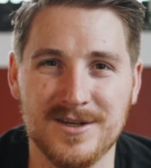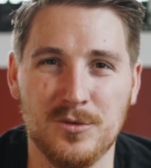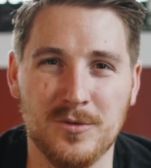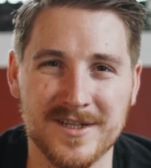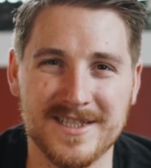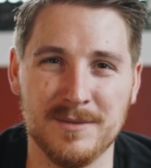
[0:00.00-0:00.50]

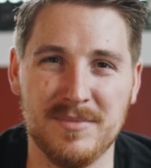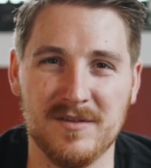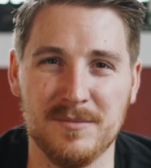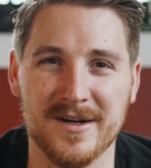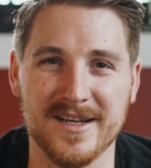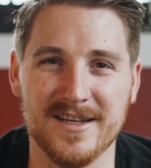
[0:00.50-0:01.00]
What's up
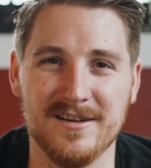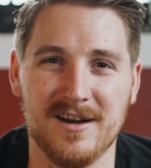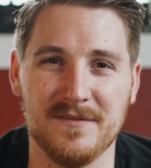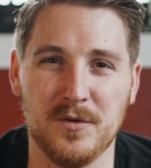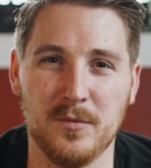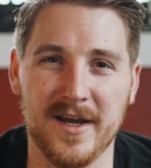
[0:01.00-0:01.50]
everybody,
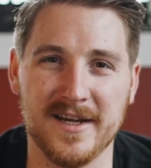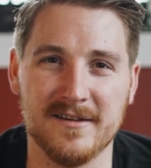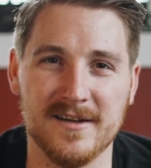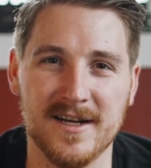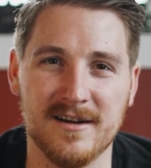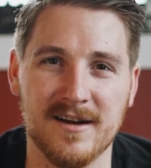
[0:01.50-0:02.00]
Donovan Wagner
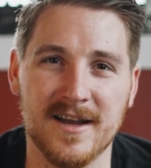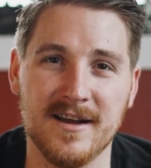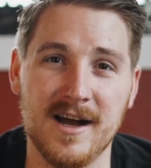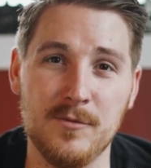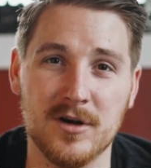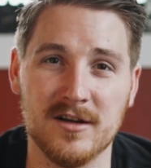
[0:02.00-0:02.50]
here, and
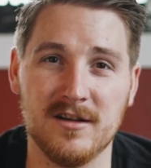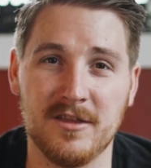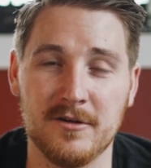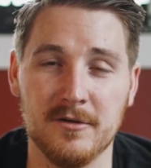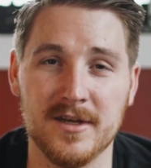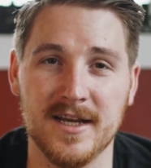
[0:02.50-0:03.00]
I wanted to
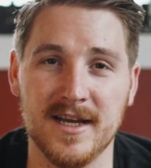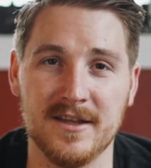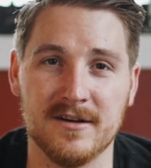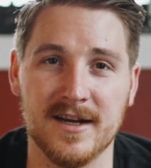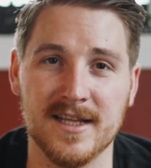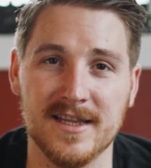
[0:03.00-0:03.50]
throw
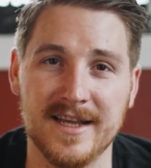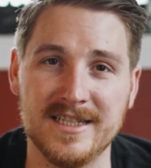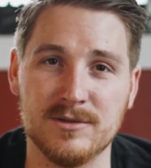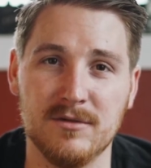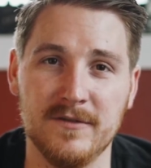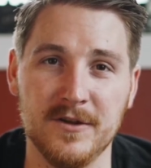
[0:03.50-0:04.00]
together a
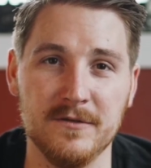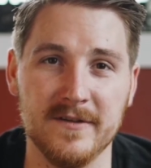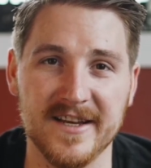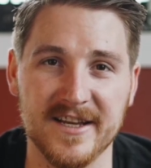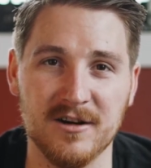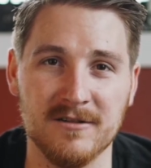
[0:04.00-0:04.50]
lens review
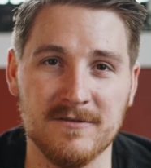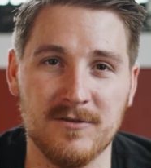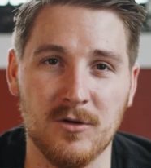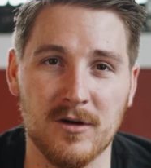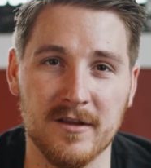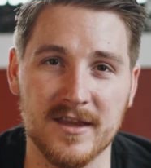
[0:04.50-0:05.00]
video
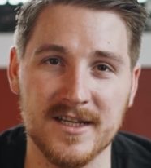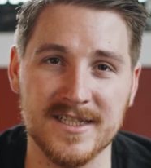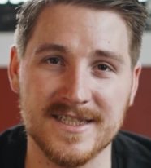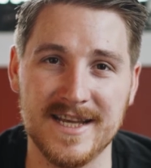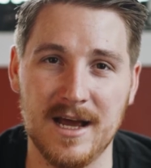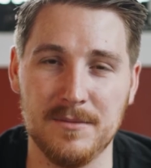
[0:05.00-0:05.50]
for the
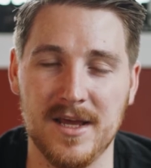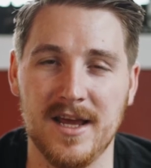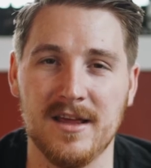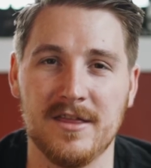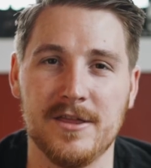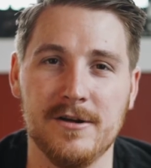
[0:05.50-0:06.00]

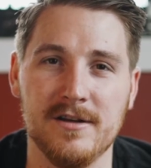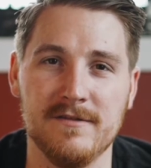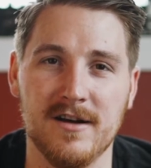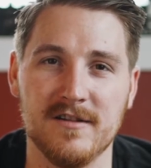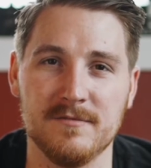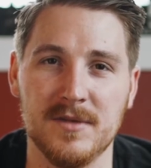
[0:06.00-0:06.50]
Samyang
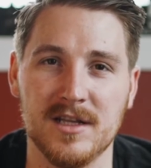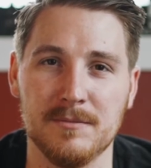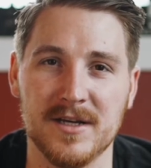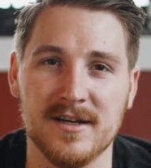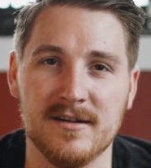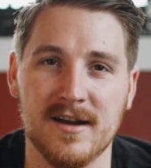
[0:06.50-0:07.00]

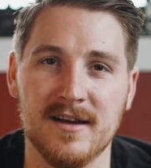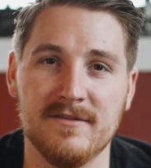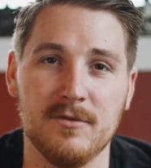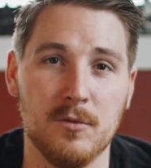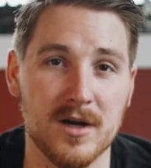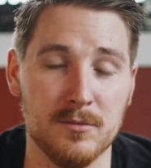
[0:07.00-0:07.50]
35mm
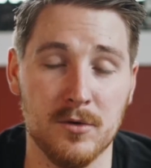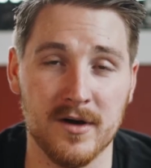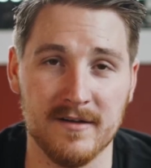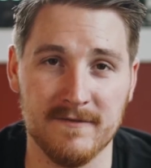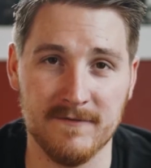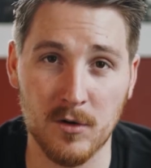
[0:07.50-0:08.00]

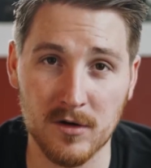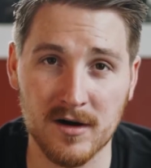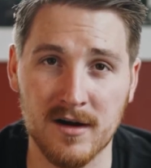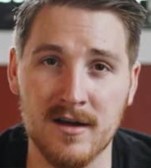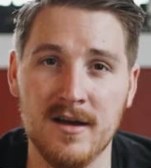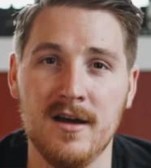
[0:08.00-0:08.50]

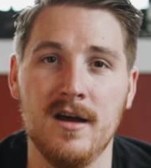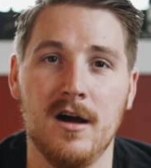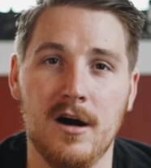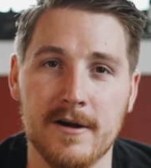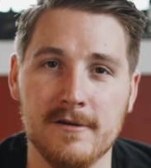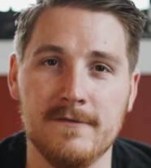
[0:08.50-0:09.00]
F1.4
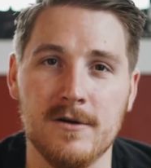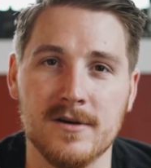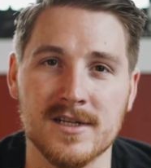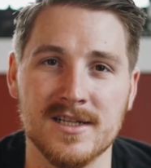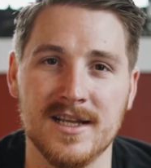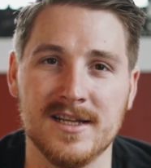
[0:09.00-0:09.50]

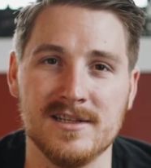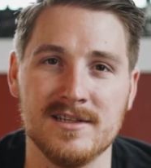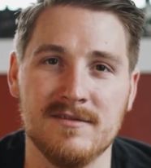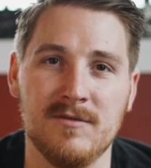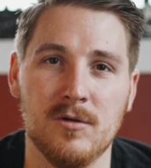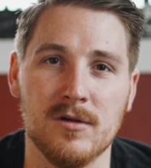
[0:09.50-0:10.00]
autofocus lens
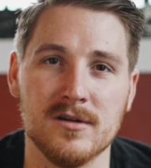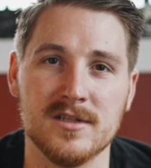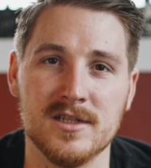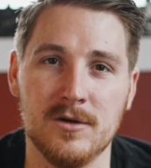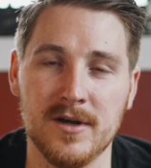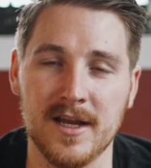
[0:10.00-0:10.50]
for
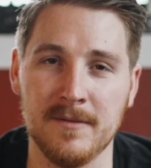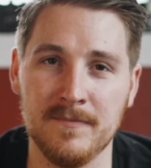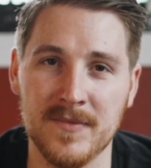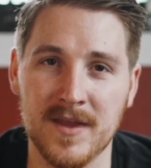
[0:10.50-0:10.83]
Sony.